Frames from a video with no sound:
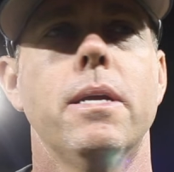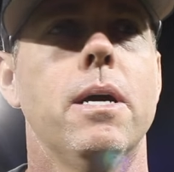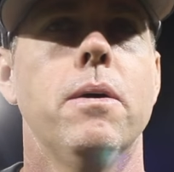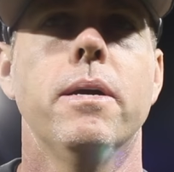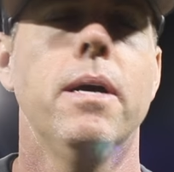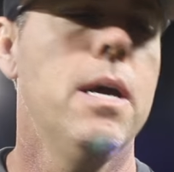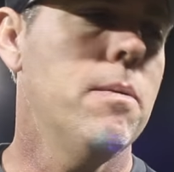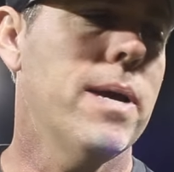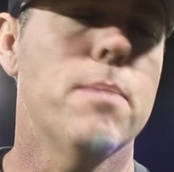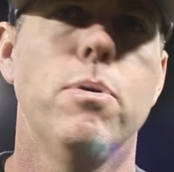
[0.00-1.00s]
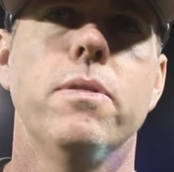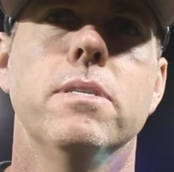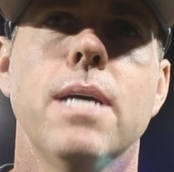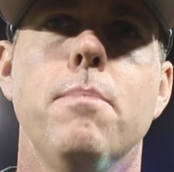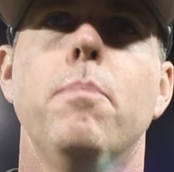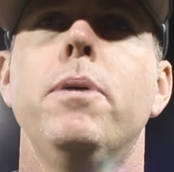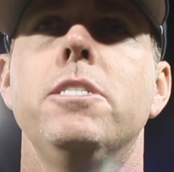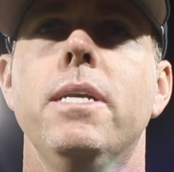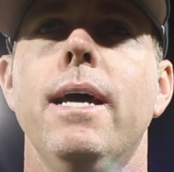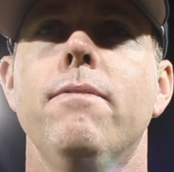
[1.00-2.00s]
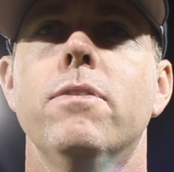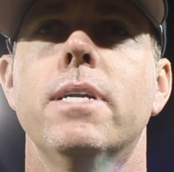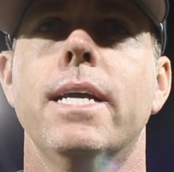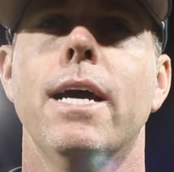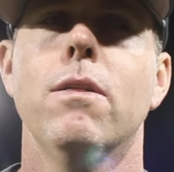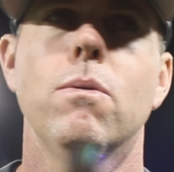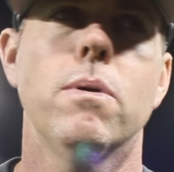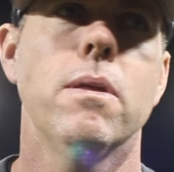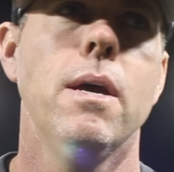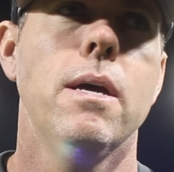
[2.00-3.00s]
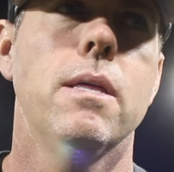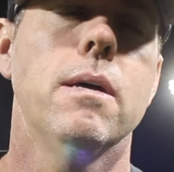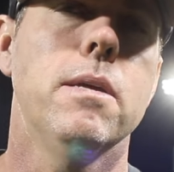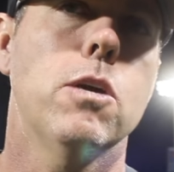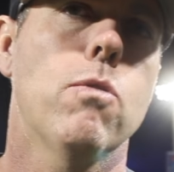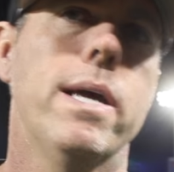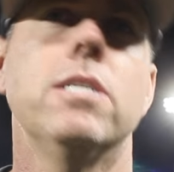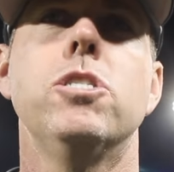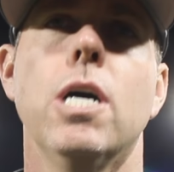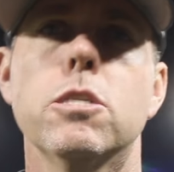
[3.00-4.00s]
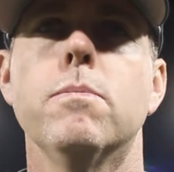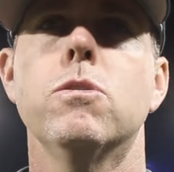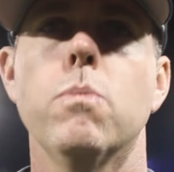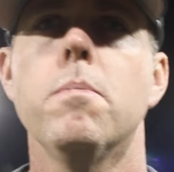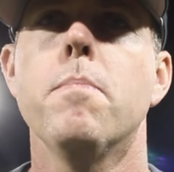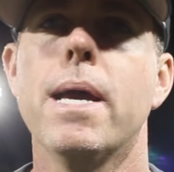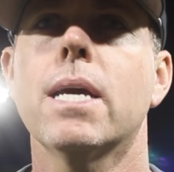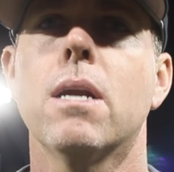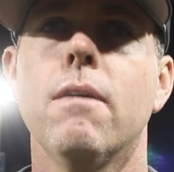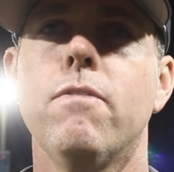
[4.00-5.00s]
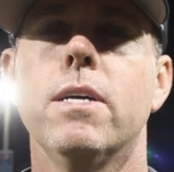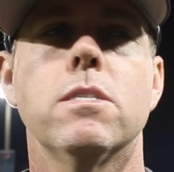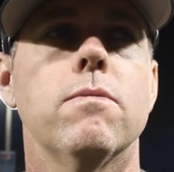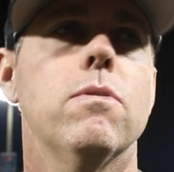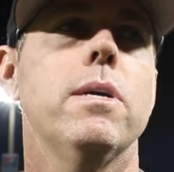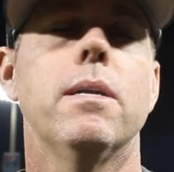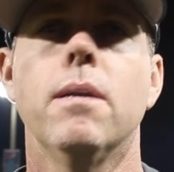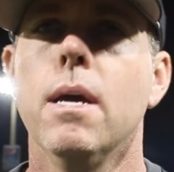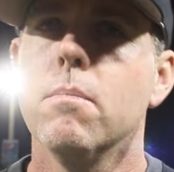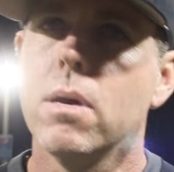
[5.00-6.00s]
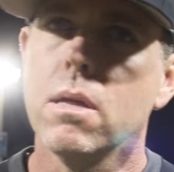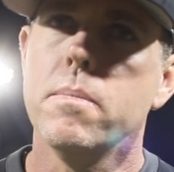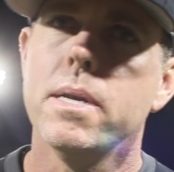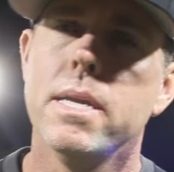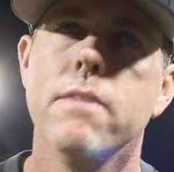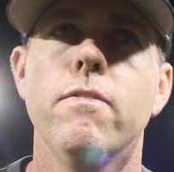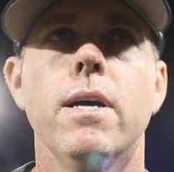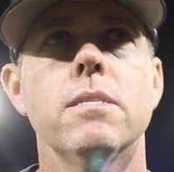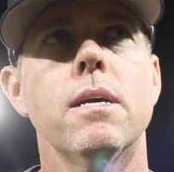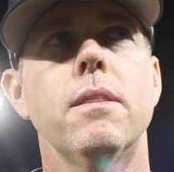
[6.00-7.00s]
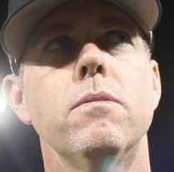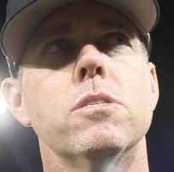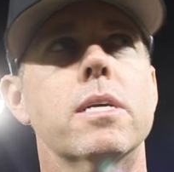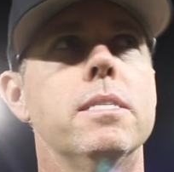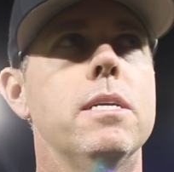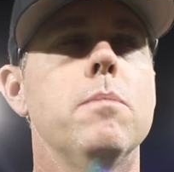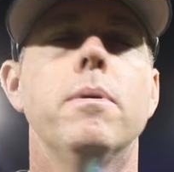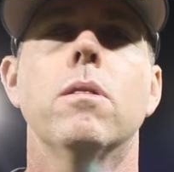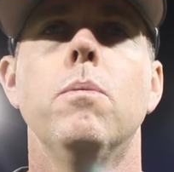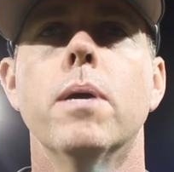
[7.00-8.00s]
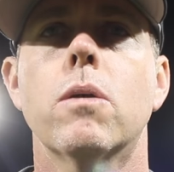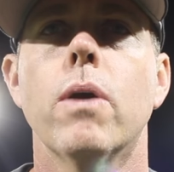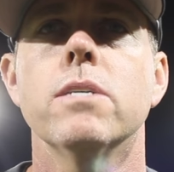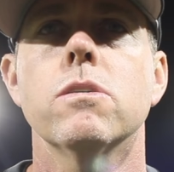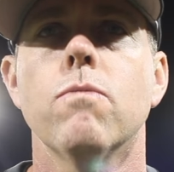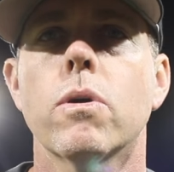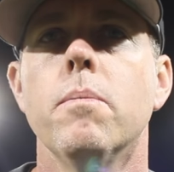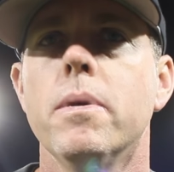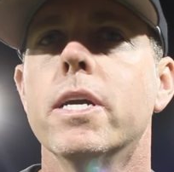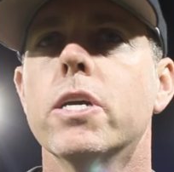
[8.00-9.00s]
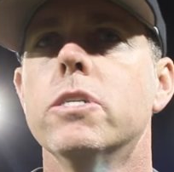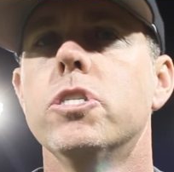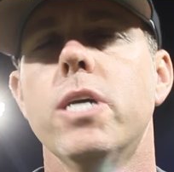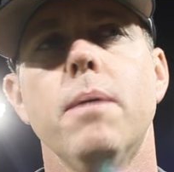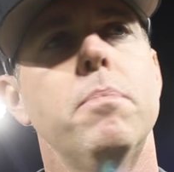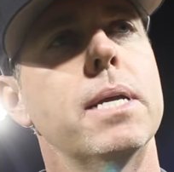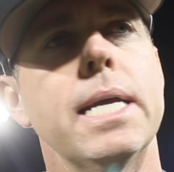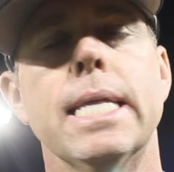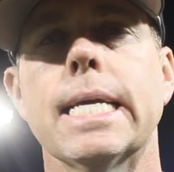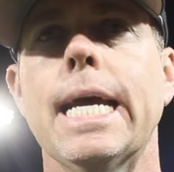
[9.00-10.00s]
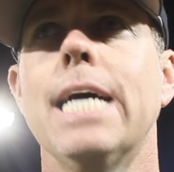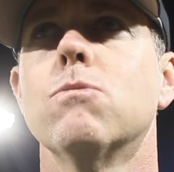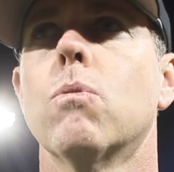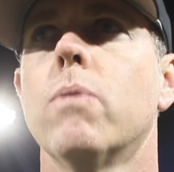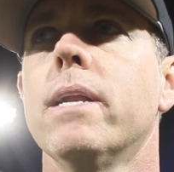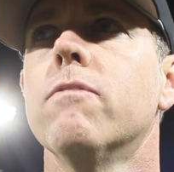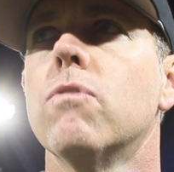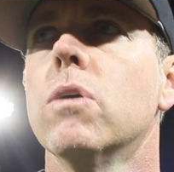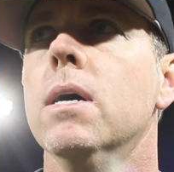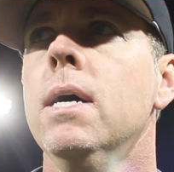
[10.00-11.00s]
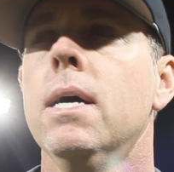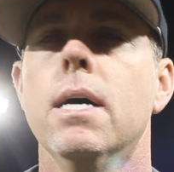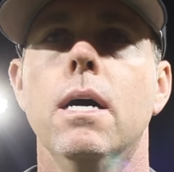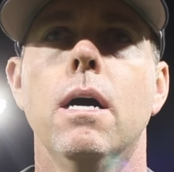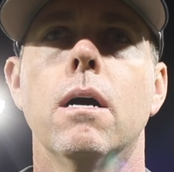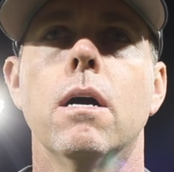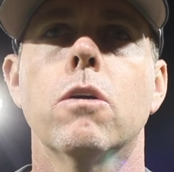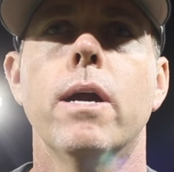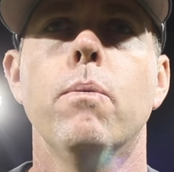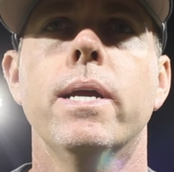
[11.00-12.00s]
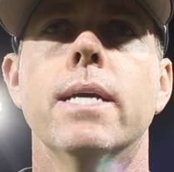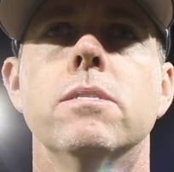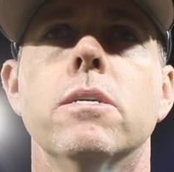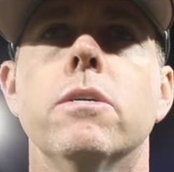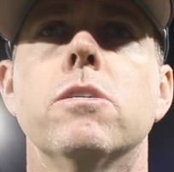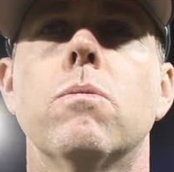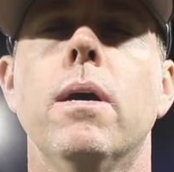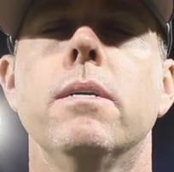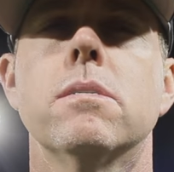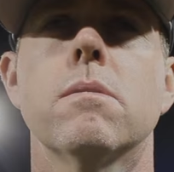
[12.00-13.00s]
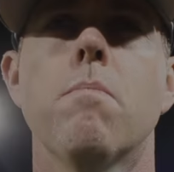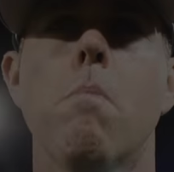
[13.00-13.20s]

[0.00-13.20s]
You know, we got to put this type of pitching effort together with the great adjustments we've been making offensively and play a little bit of defense. I think we just continue to be a little bit aggressive. We're going to be in good shape. But again, the guys, we're ready for a great weekend series at Rice.